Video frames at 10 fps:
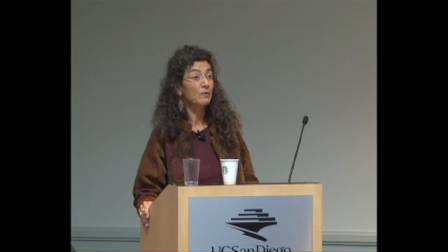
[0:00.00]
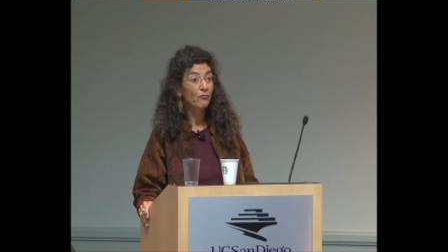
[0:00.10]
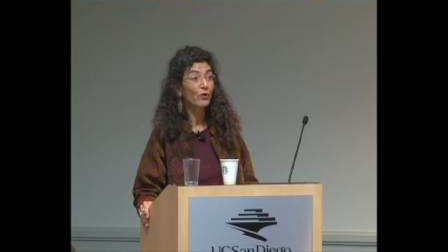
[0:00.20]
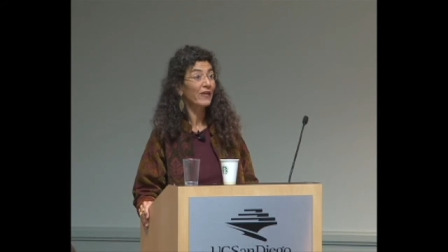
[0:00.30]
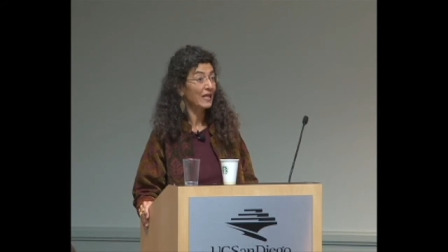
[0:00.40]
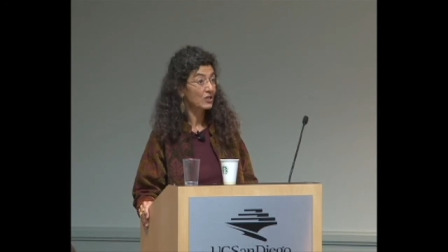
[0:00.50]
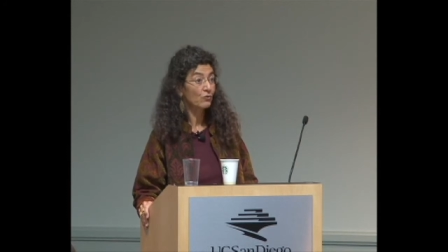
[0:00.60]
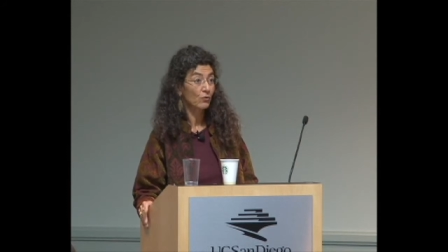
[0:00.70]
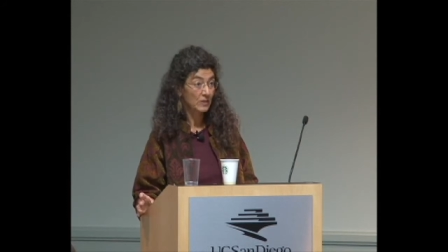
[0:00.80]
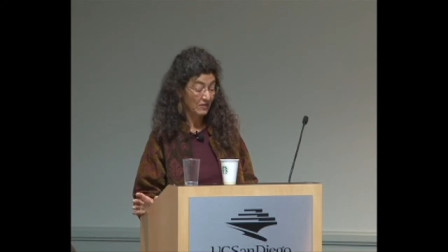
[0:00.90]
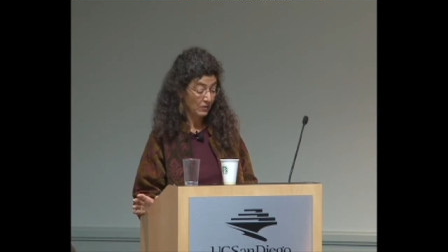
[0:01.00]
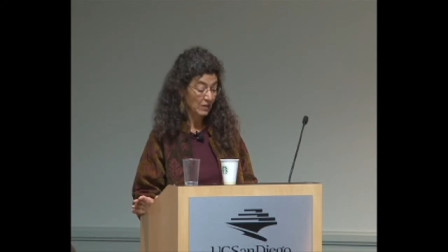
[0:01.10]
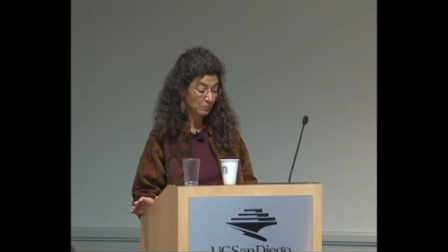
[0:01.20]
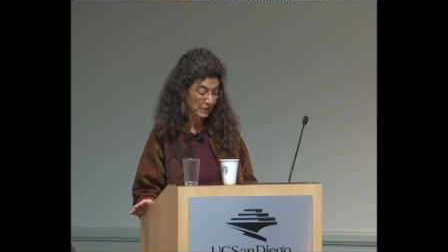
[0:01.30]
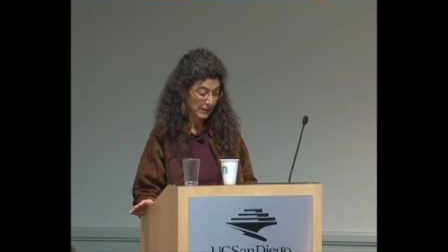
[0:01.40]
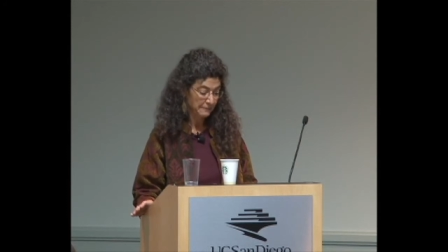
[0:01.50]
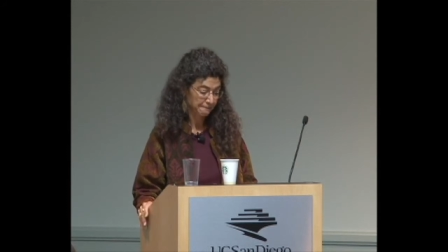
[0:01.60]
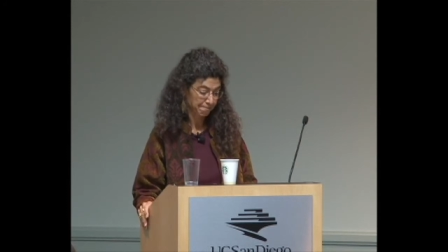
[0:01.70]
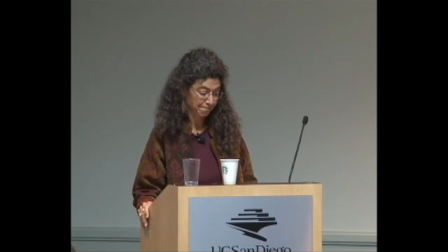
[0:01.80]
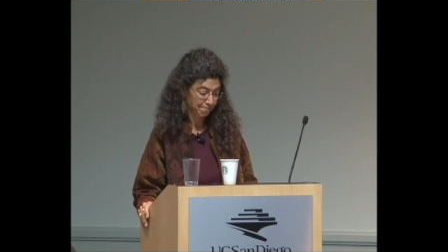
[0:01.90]
before that escrow is even complete.
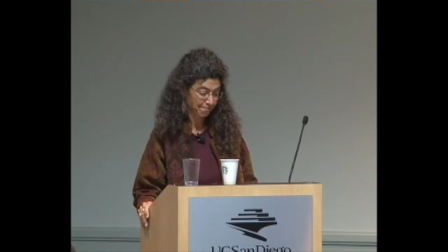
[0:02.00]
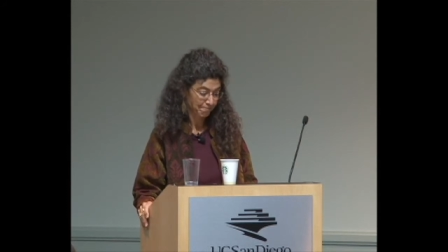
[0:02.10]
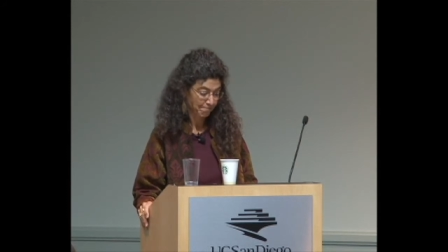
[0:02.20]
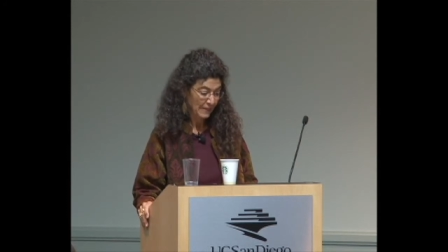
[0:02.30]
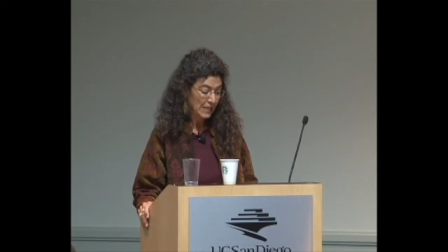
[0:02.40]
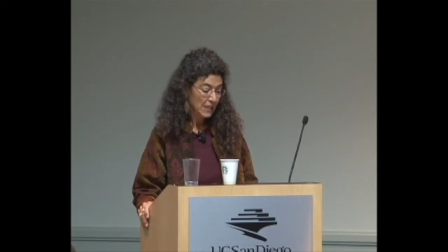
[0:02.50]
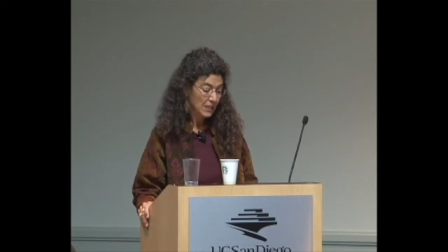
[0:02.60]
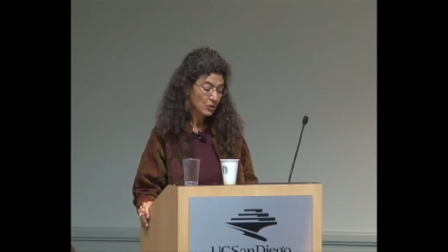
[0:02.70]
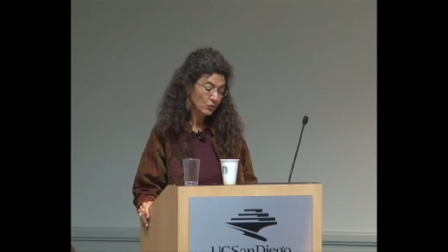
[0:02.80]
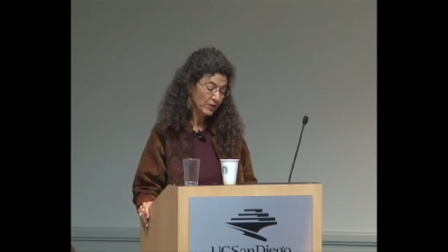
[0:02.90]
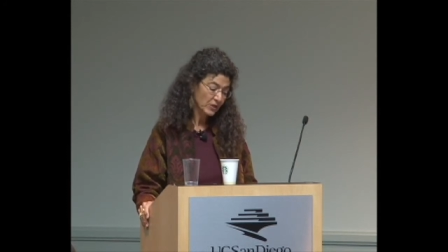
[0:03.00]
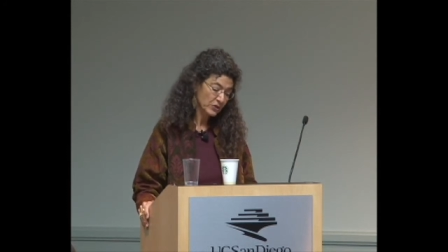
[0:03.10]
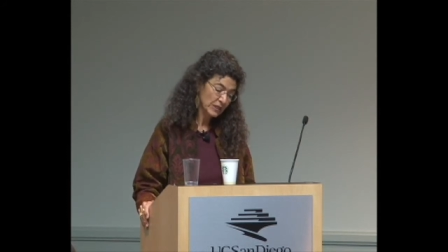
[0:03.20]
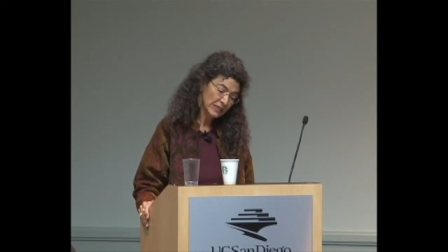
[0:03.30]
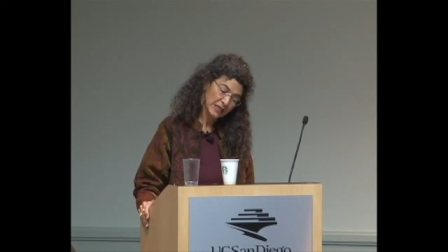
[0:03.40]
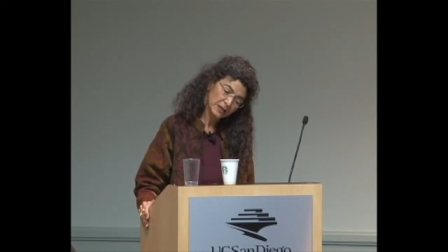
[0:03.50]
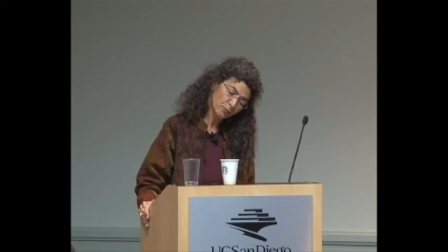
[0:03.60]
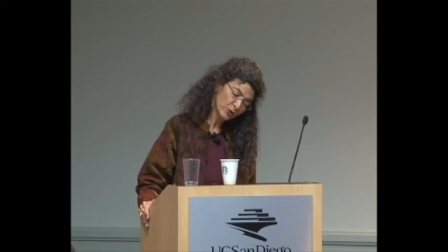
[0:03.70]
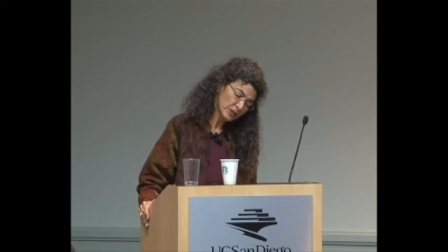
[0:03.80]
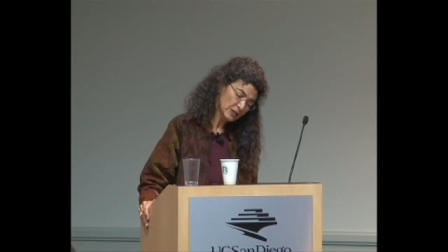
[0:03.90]
In 2010,
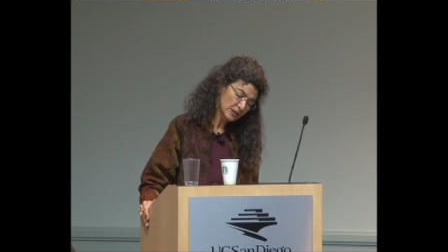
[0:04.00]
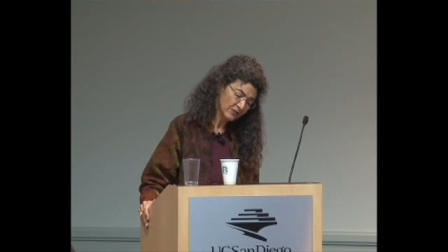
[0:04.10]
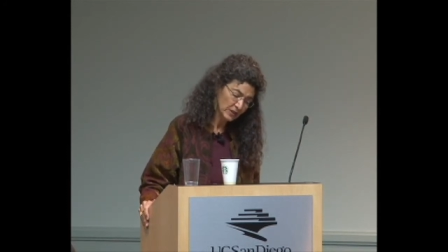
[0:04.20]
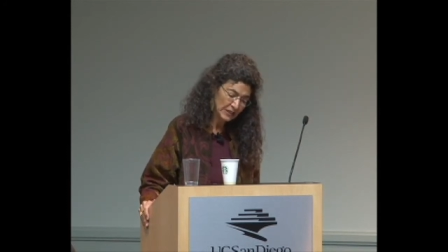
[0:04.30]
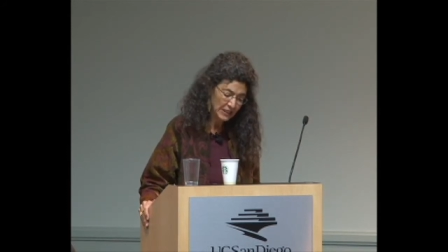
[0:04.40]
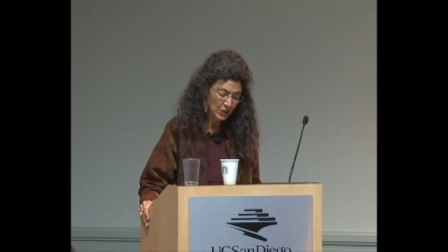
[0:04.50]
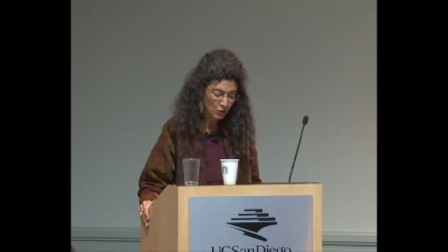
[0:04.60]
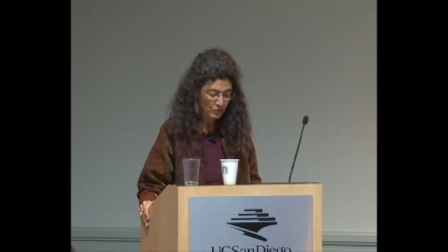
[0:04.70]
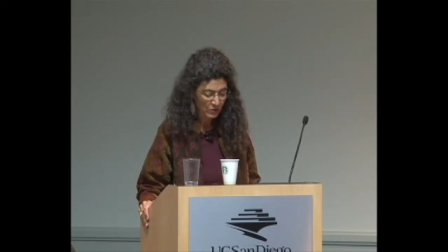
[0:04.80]
the president of a leading